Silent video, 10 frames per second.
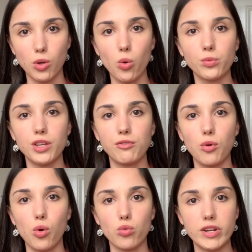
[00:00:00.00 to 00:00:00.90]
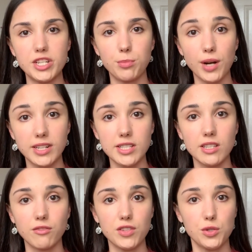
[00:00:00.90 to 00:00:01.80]
only for already practicing
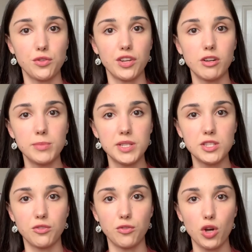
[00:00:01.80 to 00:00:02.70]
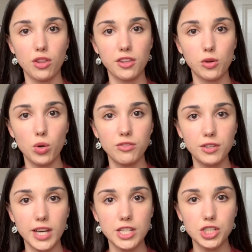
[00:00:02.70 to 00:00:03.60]
physiotherapists to further their
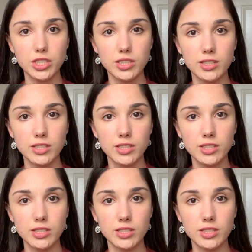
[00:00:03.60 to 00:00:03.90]
qualification.